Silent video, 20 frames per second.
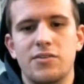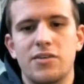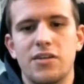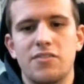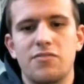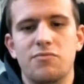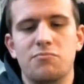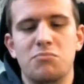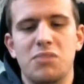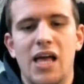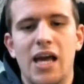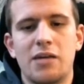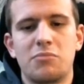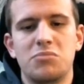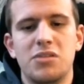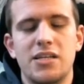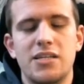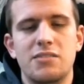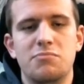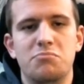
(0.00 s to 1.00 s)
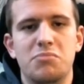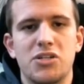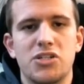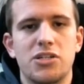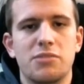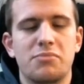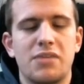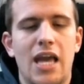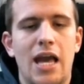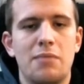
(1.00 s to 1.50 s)
If black plays
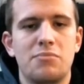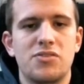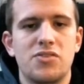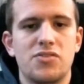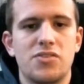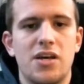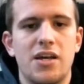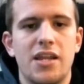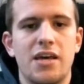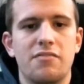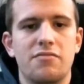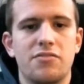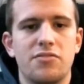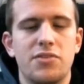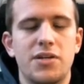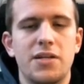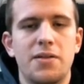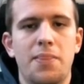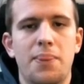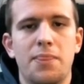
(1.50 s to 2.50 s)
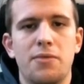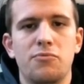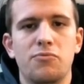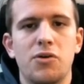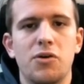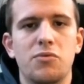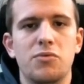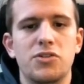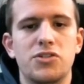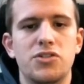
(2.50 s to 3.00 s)
bishop captures on f3,
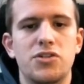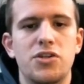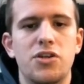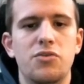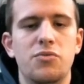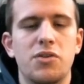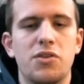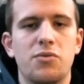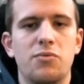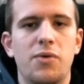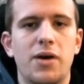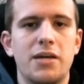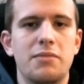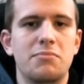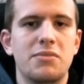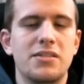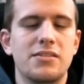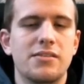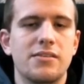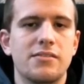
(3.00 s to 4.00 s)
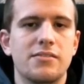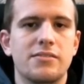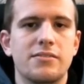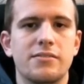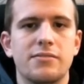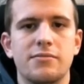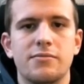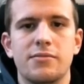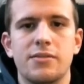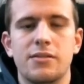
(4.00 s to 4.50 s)
what would you do with the white
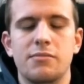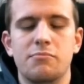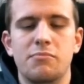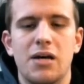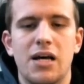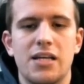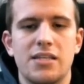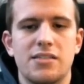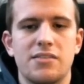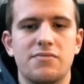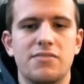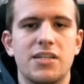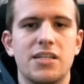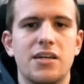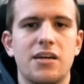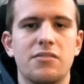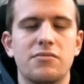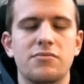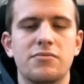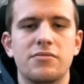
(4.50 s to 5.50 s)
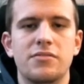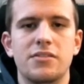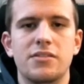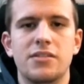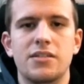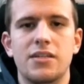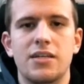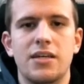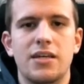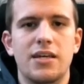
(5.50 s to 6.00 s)
pieces? Pause the video
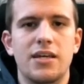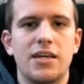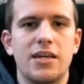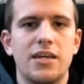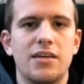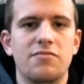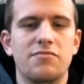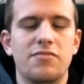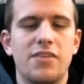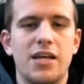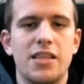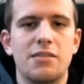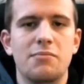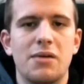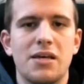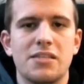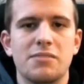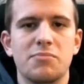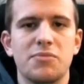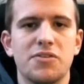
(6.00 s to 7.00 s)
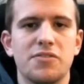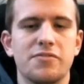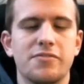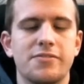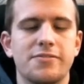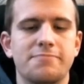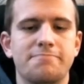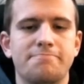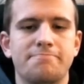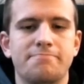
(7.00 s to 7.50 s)
and find the best move.